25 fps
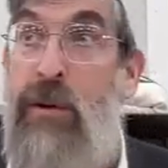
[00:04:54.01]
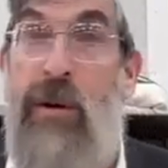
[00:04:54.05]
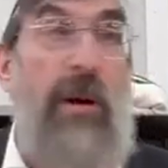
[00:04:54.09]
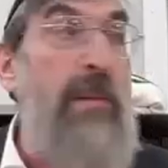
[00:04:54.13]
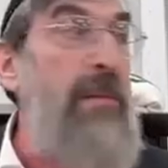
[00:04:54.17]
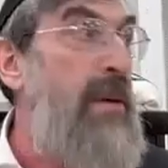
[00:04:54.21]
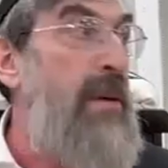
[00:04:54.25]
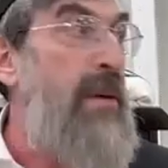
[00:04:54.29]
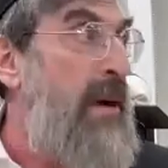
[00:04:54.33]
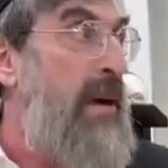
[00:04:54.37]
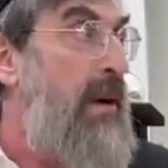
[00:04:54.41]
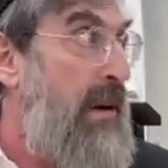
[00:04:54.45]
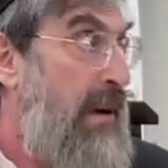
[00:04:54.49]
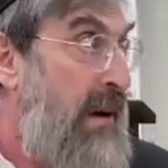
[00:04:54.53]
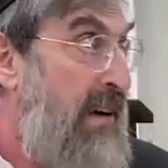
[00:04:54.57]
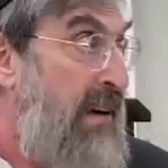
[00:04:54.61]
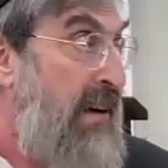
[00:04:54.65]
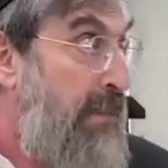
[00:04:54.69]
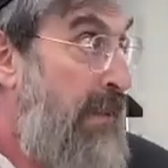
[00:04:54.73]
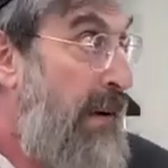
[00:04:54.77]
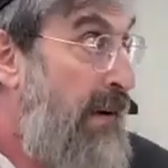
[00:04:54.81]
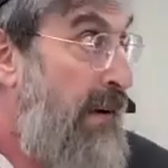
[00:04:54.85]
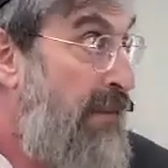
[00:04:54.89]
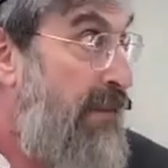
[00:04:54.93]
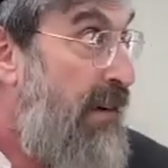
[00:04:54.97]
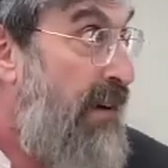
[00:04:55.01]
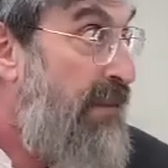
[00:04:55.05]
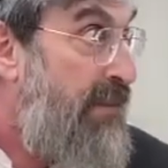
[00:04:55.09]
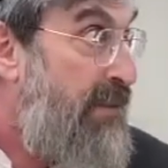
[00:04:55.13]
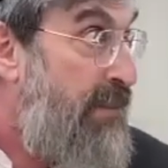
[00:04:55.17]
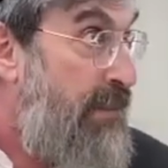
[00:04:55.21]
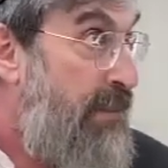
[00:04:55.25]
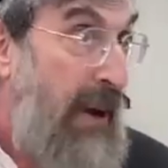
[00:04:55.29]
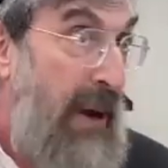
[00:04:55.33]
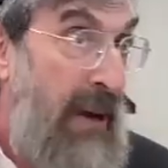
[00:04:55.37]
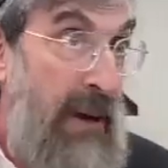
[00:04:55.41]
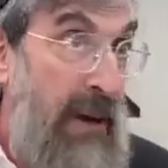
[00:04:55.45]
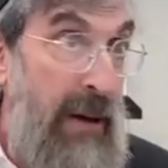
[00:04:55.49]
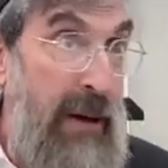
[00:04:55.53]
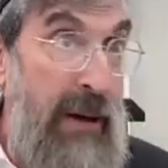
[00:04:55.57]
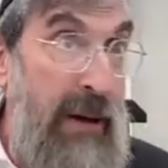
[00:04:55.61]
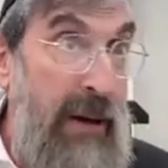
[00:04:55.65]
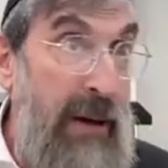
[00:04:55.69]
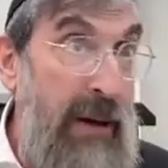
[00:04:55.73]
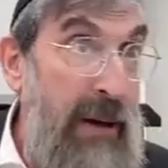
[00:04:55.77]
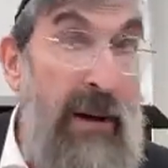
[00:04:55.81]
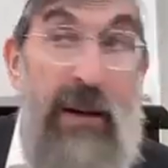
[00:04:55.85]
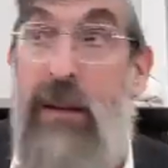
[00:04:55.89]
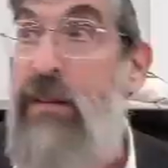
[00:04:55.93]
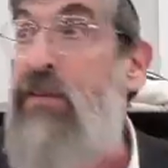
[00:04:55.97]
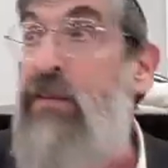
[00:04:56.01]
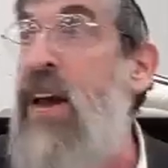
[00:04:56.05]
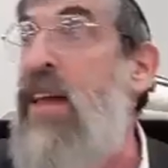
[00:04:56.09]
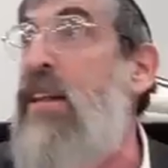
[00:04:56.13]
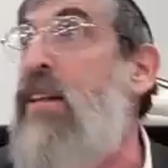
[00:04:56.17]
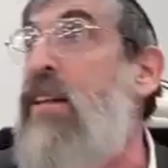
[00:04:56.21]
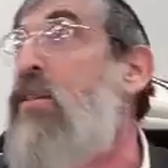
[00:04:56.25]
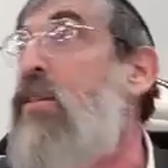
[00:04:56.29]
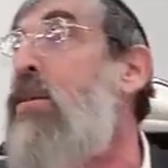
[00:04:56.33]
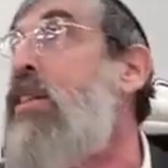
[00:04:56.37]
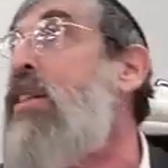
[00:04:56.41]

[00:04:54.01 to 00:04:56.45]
tuma of, of, of by a uh, nevela.